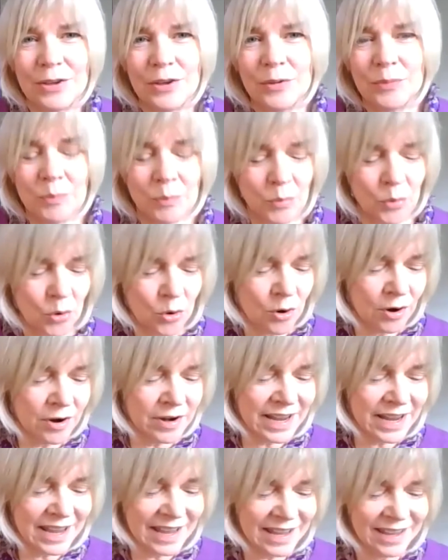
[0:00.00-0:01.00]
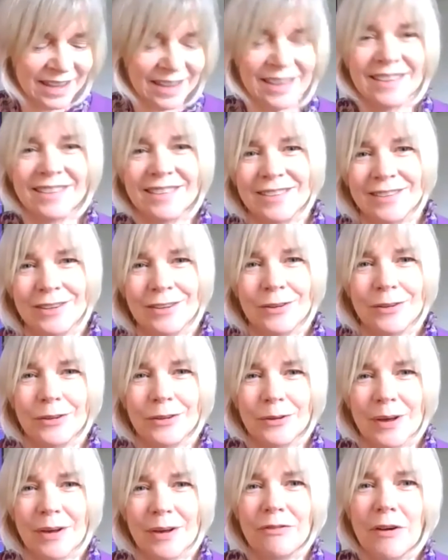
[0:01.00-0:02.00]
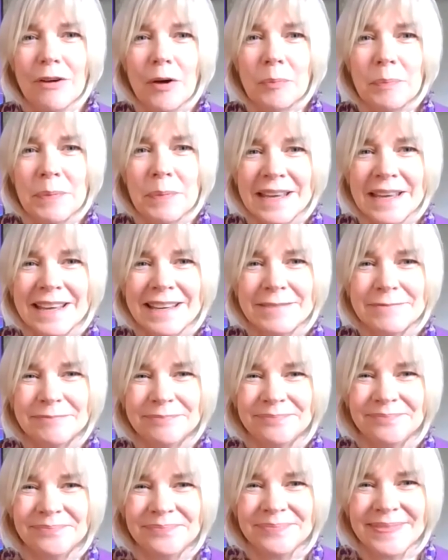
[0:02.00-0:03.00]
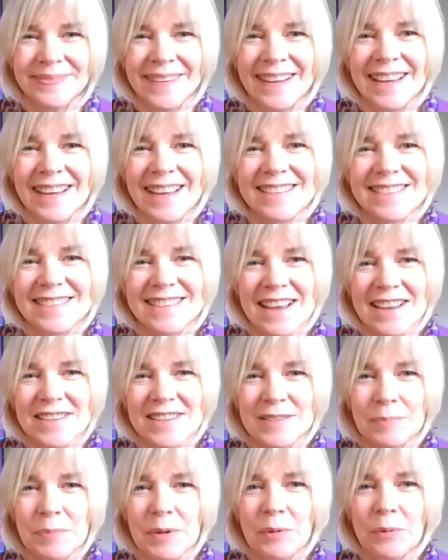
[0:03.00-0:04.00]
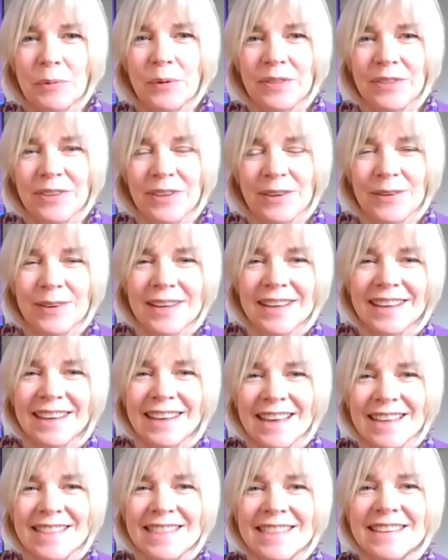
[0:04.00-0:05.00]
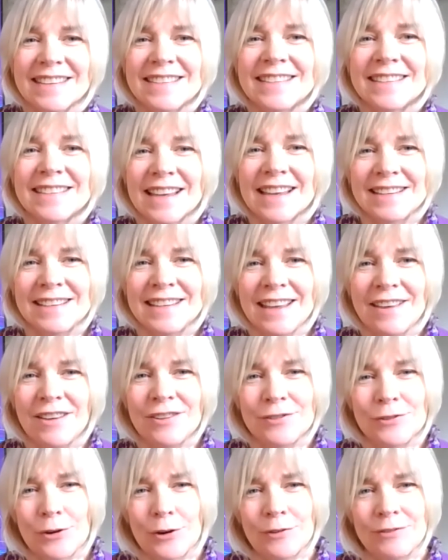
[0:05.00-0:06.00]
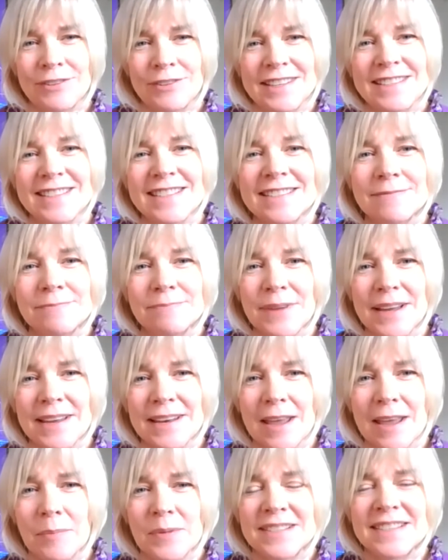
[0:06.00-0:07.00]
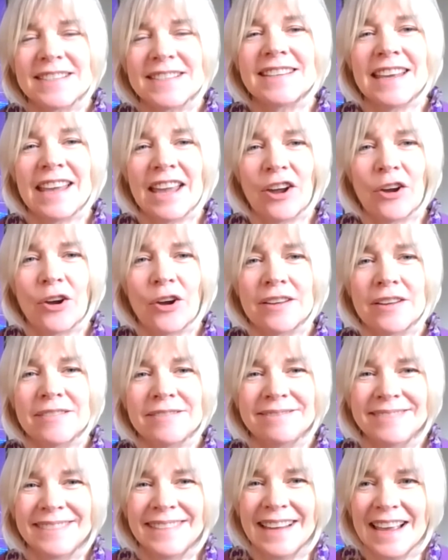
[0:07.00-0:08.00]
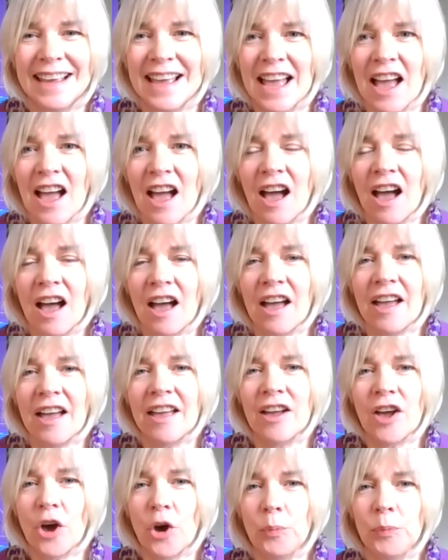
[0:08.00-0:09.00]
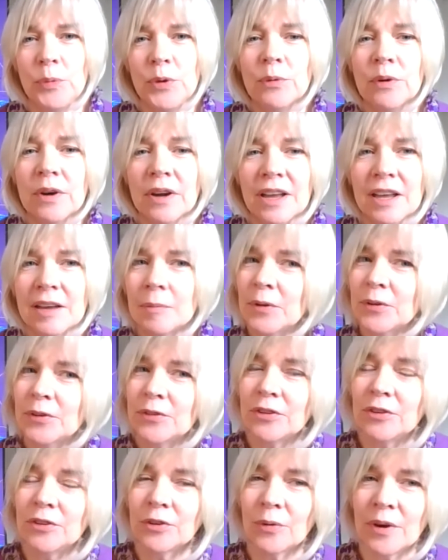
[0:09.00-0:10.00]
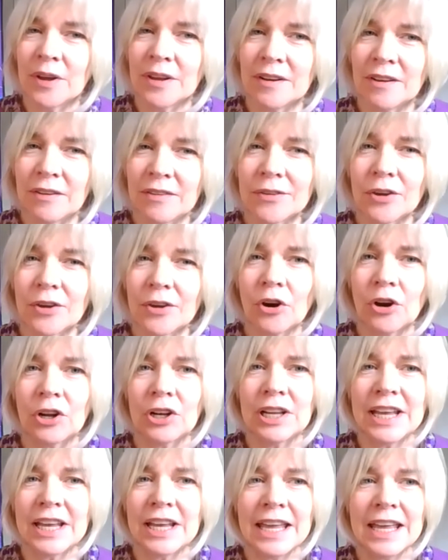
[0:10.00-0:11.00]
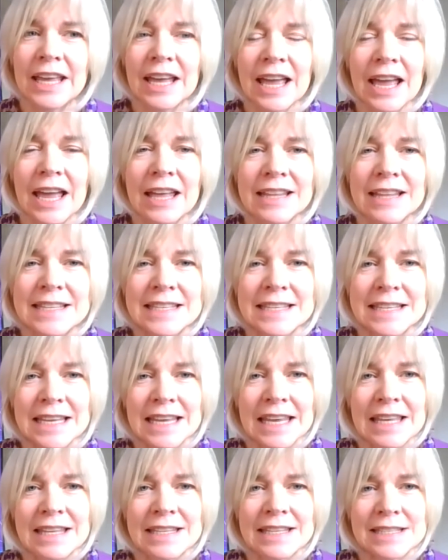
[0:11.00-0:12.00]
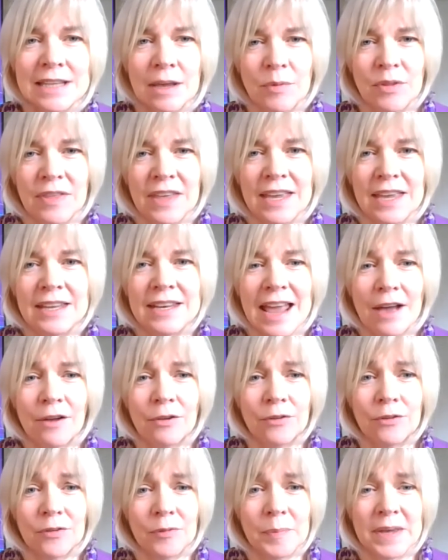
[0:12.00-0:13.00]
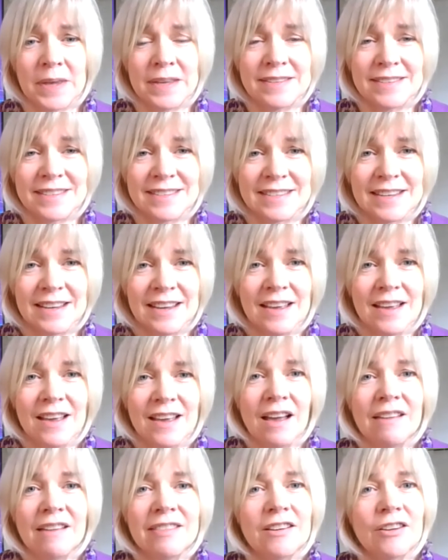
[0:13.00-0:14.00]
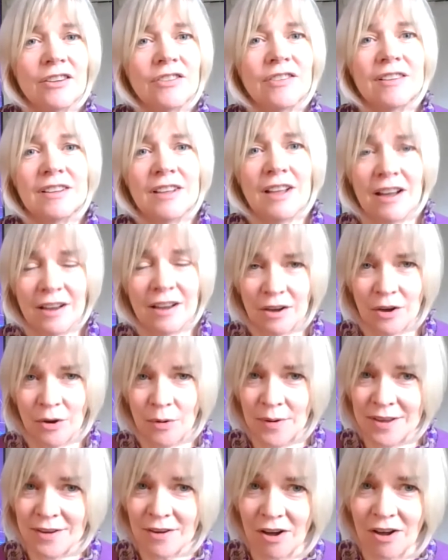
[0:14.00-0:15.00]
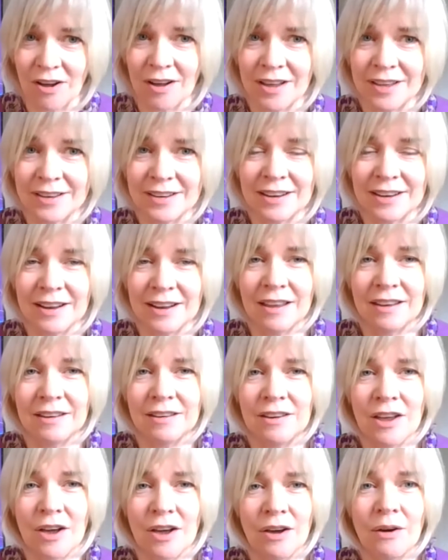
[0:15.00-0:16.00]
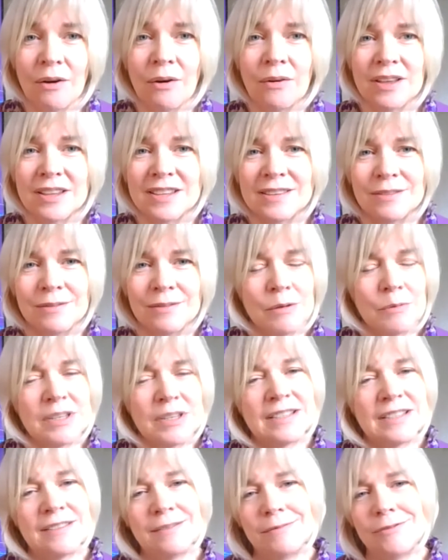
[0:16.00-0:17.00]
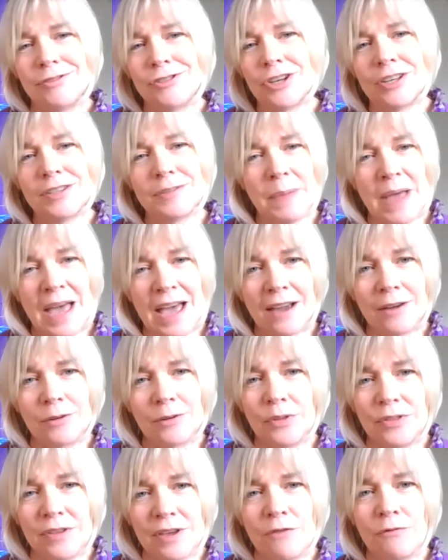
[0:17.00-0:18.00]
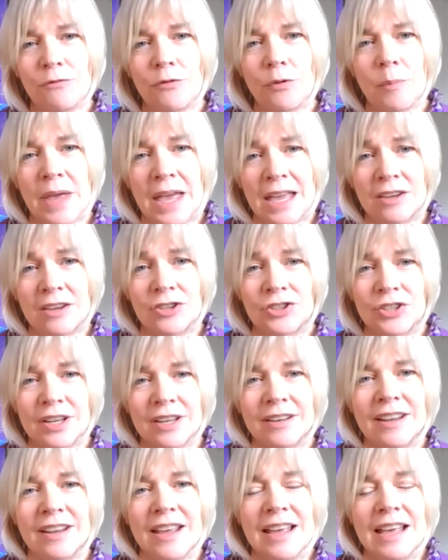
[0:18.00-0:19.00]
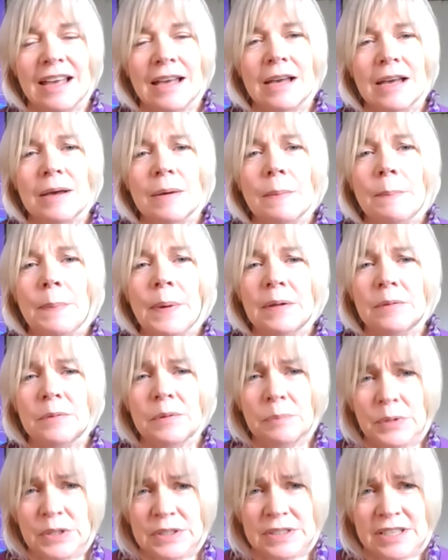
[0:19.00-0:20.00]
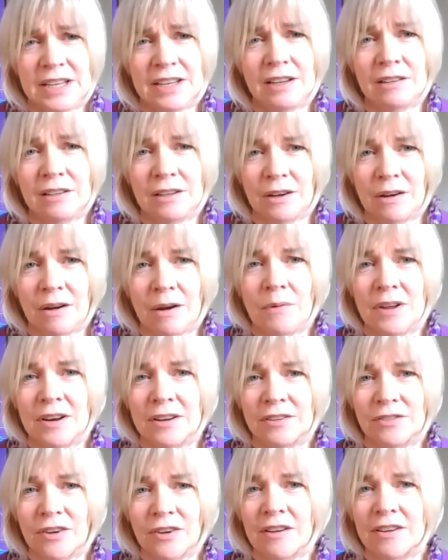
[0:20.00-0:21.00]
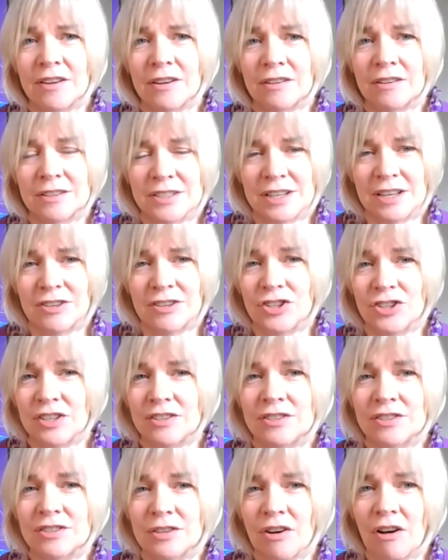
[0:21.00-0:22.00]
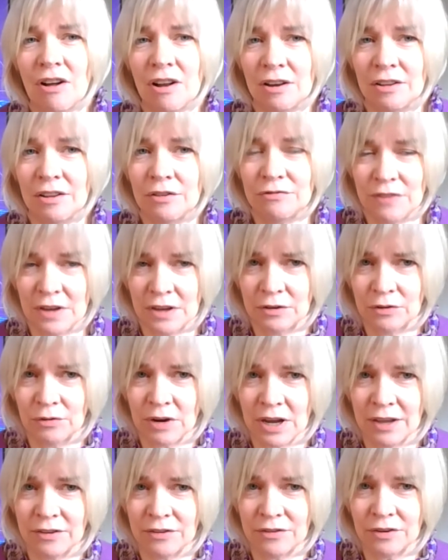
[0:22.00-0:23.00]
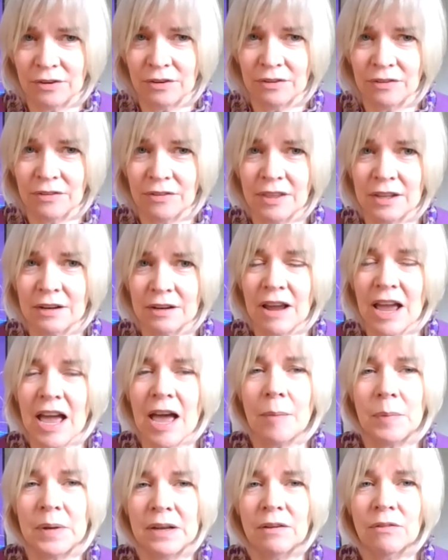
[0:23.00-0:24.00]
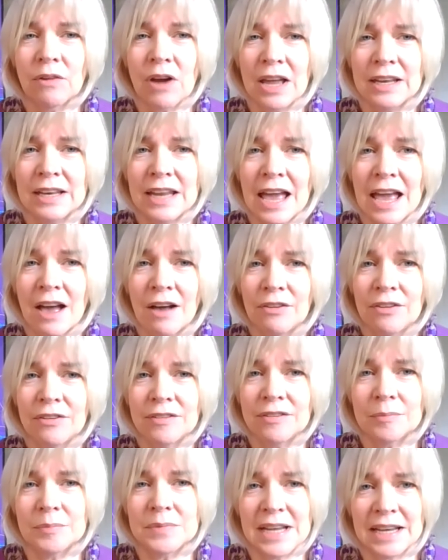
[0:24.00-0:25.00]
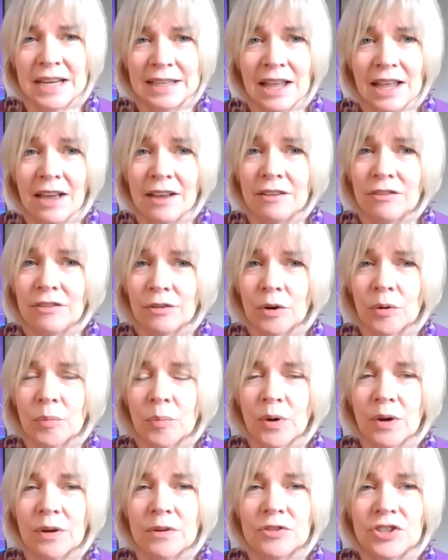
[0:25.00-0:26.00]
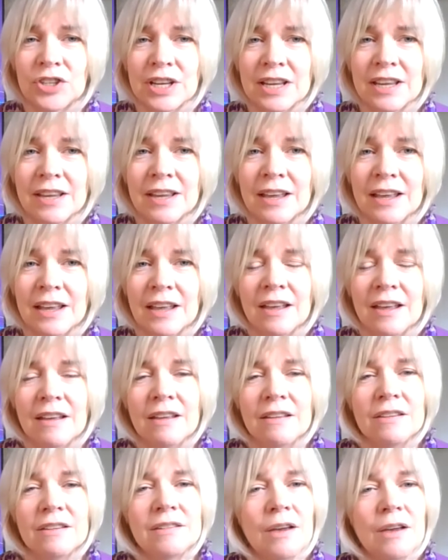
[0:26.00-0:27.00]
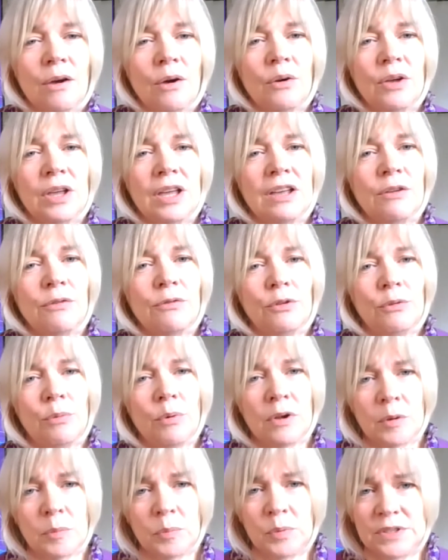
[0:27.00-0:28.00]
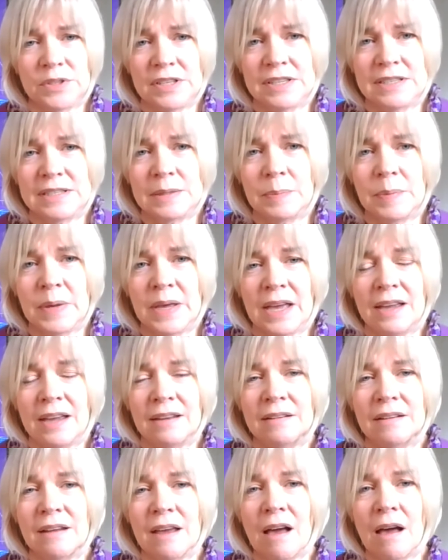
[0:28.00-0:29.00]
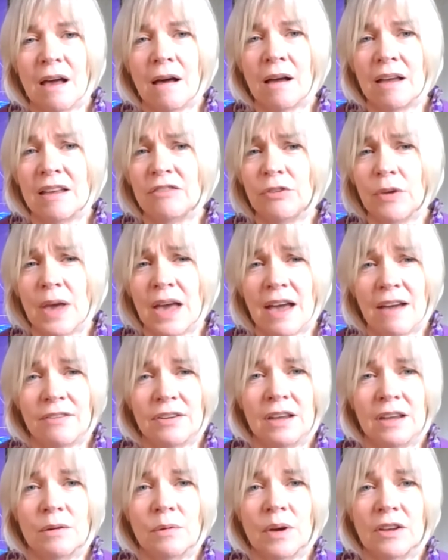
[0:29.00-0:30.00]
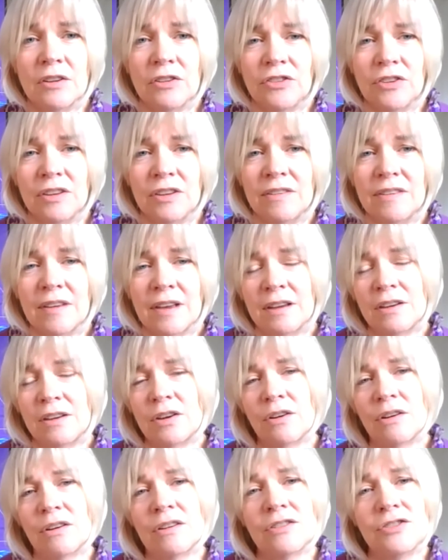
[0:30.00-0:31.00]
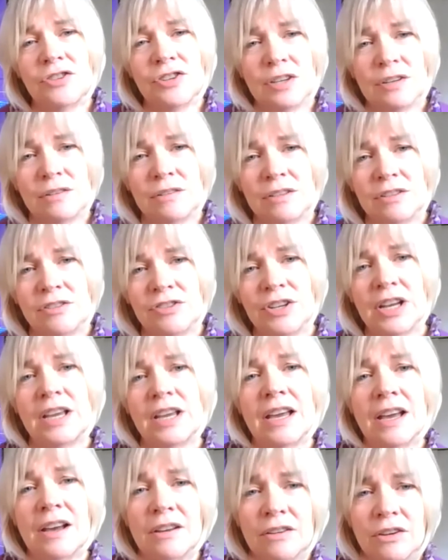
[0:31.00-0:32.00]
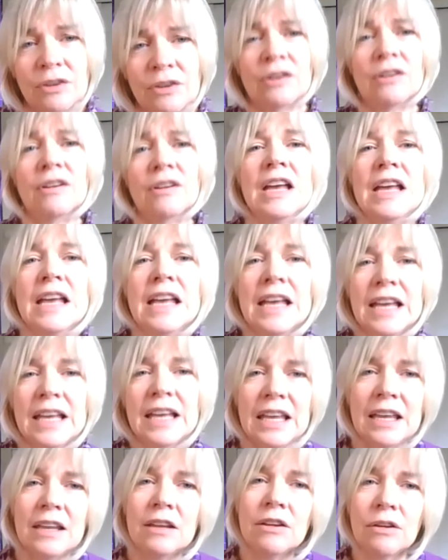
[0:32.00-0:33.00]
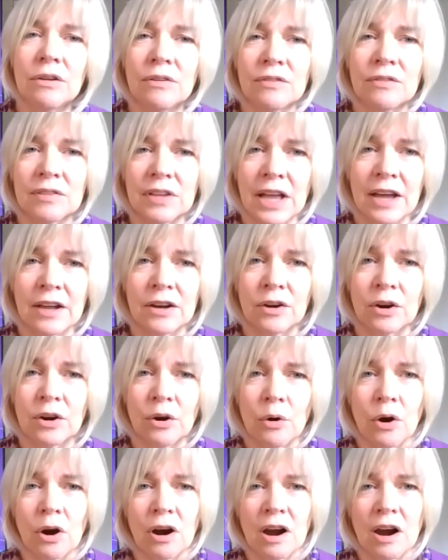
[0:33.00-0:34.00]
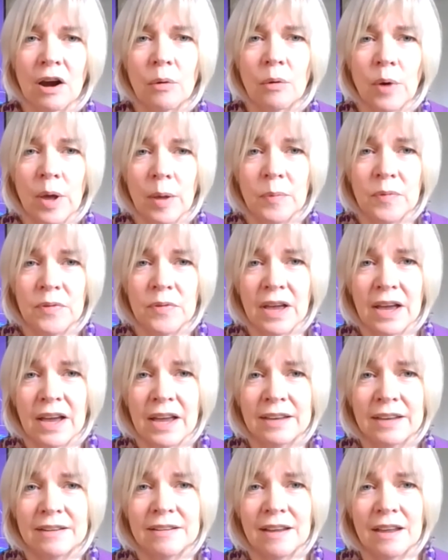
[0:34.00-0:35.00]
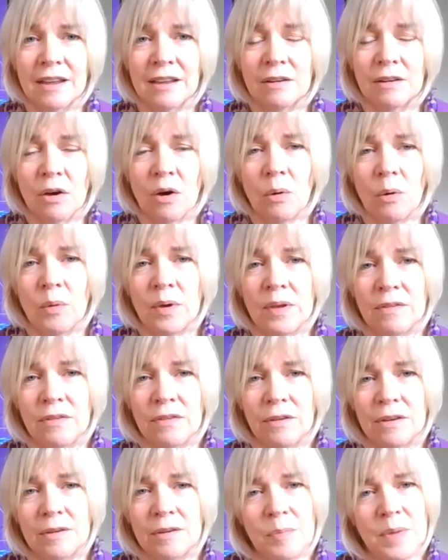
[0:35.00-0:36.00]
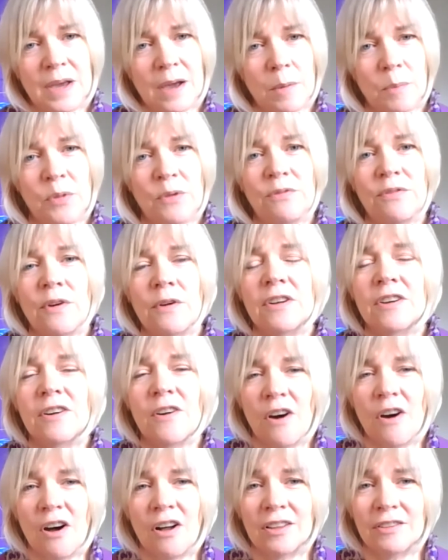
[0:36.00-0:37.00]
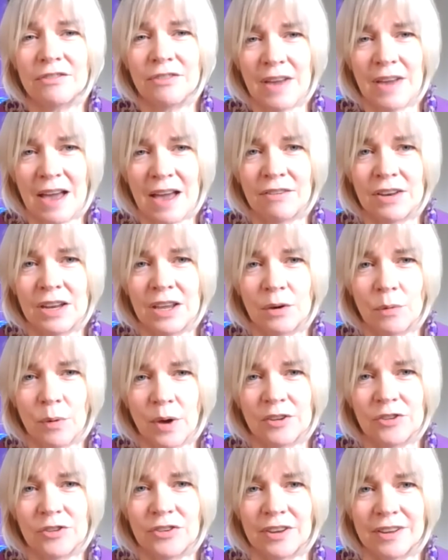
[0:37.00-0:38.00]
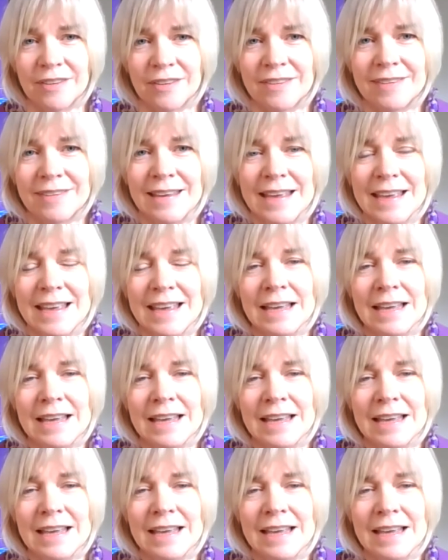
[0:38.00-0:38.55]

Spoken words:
Good morning, UUFLB. It's nice to be with you again this Sunday service. My name is Karen. I hope you were able to join us early and see some of the announcements. There's a lot going on, and I know it was just packed with information. But in particular, I want to draw your attention to all of the fundraisers that are happening right now. Some deadlines are approaching. So if you want to participate, if you have any questions, I encourage you to check out your e-newsletter or our website. And always, you can pick up the phone and call if you have any questions.